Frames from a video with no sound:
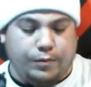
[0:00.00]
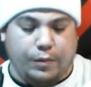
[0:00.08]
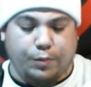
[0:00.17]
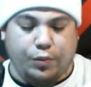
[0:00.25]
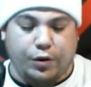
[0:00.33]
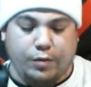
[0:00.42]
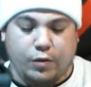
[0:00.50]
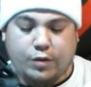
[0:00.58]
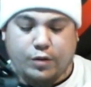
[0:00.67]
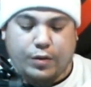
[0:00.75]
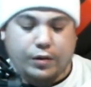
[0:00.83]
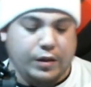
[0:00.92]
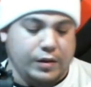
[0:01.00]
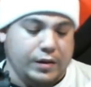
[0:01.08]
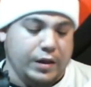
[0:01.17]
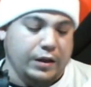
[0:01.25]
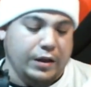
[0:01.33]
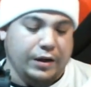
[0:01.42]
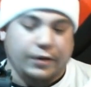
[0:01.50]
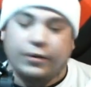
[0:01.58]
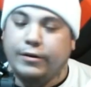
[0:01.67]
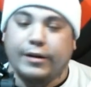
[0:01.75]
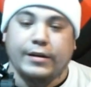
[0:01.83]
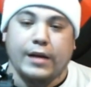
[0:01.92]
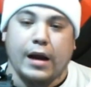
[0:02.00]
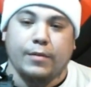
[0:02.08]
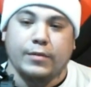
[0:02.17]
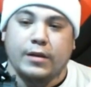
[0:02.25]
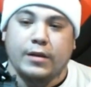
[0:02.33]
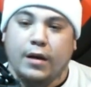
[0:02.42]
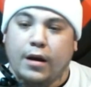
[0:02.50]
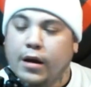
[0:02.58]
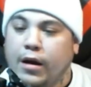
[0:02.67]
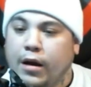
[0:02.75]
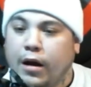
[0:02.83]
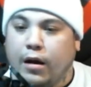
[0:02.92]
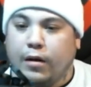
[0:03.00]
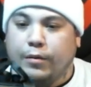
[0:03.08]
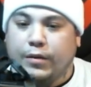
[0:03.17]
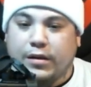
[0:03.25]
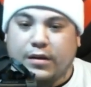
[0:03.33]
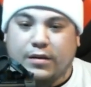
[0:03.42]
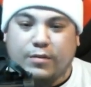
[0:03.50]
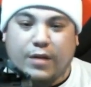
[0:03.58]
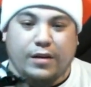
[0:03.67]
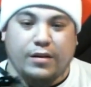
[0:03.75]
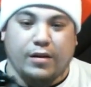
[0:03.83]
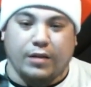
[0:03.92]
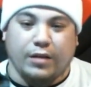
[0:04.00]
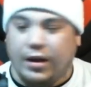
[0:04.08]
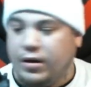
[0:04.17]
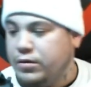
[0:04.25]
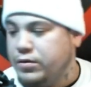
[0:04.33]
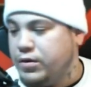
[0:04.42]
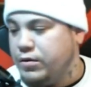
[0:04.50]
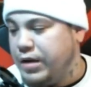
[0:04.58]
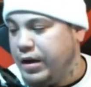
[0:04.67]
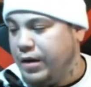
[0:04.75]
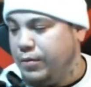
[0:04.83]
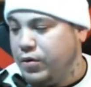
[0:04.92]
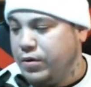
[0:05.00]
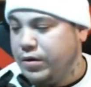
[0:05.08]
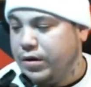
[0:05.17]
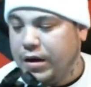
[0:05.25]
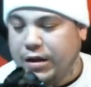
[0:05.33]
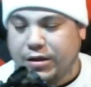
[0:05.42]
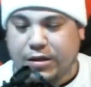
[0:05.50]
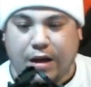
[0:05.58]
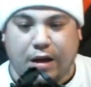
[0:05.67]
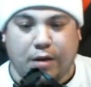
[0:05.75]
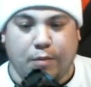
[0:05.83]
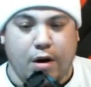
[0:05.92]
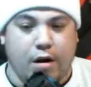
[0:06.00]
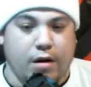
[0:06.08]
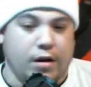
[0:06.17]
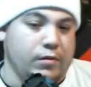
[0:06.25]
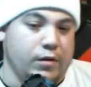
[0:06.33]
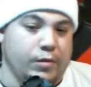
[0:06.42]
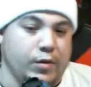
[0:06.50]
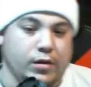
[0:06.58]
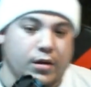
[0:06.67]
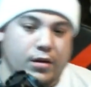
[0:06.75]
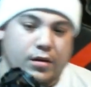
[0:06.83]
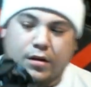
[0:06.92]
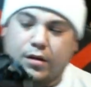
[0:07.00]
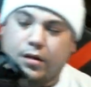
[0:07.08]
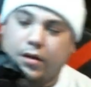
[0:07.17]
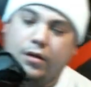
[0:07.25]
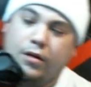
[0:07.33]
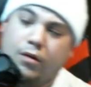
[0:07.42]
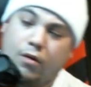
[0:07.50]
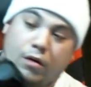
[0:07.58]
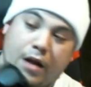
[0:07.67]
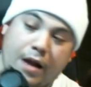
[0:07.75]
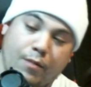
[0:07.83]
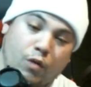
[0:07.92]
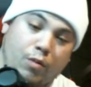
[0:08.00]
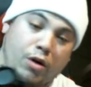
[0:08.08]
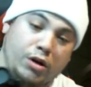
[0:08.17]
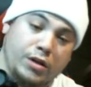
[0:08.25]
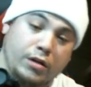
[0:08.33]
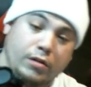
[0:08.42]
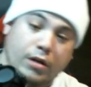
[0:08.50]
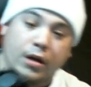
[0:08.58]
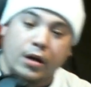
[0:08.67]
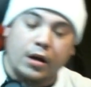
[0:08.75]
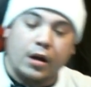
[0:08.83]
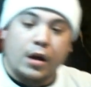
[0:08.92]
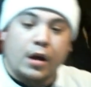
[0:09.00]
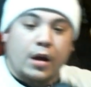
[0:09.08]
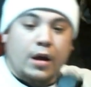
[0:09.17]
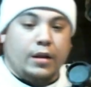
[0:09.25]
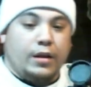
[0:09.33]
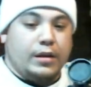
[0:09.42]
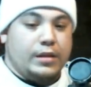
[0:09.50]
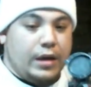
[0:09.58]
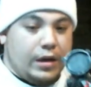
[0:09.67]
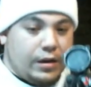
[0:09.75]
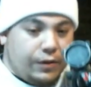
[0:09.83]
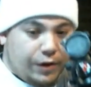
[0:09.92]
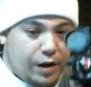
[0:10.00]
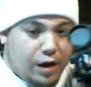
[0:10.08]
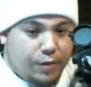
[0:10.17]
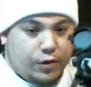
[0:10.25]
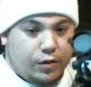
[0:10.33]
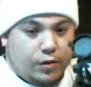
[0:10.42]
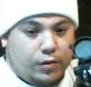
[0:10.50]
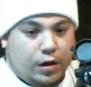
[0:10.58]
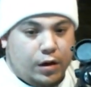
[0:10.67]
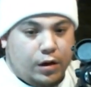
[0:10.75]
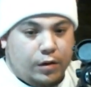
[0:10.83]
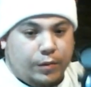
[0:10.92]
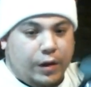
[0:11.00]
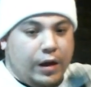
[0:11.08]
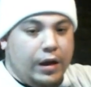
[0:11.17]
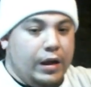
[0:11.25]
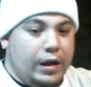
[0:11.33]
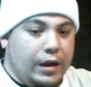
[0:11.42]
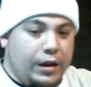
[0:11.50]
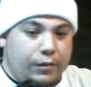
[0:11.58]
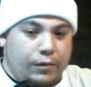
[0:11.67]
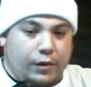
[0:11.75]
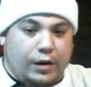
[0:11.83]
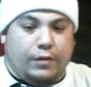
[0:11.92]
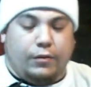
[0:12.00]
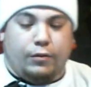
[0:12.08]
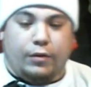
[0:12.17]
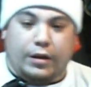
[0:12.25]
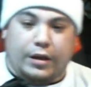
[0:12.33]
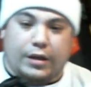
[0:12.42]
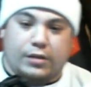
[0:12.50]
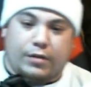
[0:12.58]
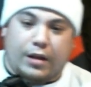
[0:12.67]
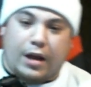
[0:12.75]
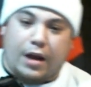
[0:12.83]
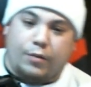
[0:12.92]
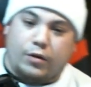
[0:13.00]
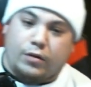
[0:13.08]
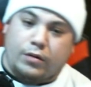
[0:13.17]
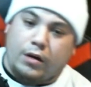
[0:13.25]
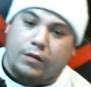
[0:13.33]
Pretty much built this thing like 3 times. This is my adult Lego, so when I get bored, I just take it apart and rebuild it, or add more parts to it. This thing is phenomenal. It really is reliable.